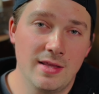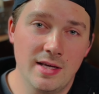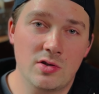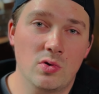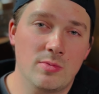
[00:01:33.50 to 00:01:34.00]

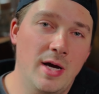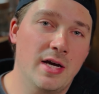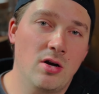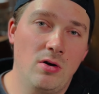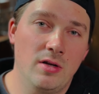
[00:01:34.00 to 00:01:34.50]
This was
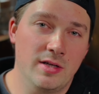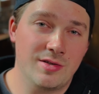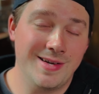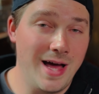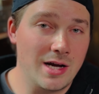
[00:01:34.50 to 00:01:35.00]
my goal, is
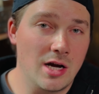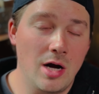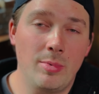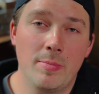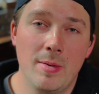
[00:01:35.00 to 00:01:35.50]
to knock a
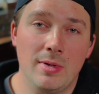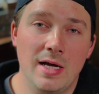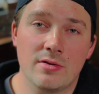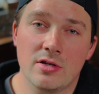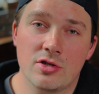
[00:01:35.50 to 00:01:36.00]
couple people
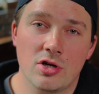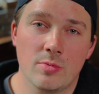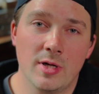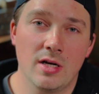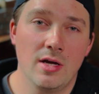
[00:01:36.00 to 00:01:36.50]
out this
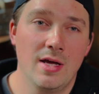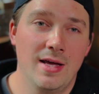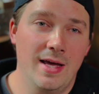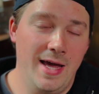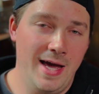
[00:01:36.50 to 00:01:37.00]
tournament,
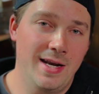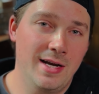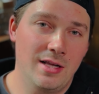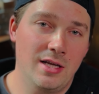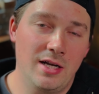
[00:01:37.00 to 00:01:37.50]
add
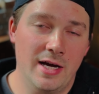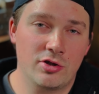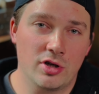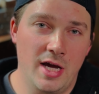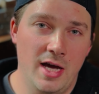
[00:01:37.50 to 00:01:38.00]
in a little
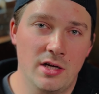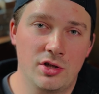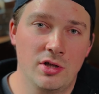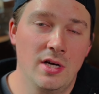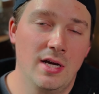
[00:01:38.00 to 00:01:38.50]
extra
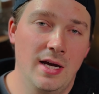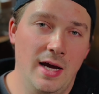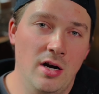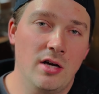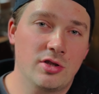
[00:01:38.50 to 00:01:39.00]
cash,
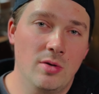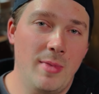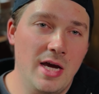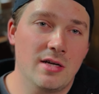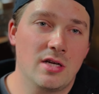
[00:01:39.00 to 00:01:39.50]
and also
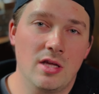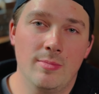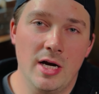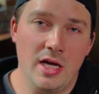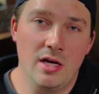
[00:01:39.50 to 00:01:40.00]
make it to the
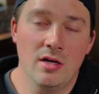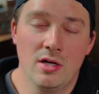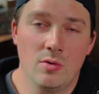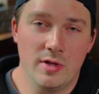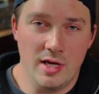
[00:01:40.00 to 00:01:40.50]

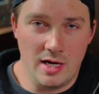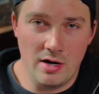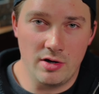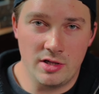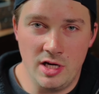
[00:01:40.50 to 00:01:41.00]
money with the
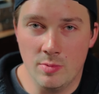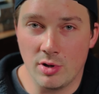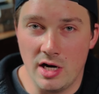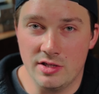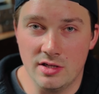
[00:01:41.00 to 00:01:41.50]
guaranteed
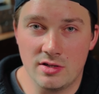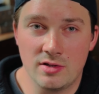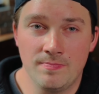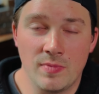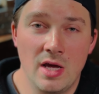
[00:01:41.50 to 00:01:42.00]
prizes.